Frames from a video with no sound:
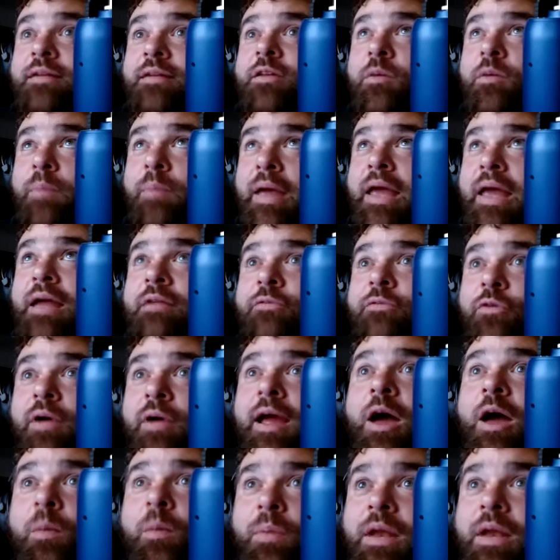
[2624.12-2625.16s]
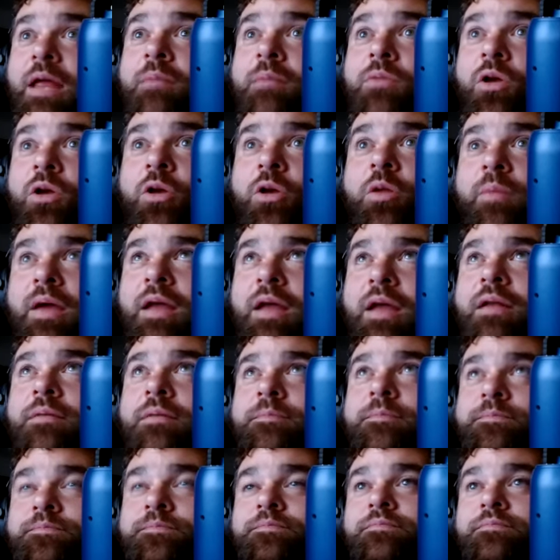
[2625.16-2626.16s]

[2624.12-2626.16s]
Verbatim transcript: to Ben for helping him. You know what I mean?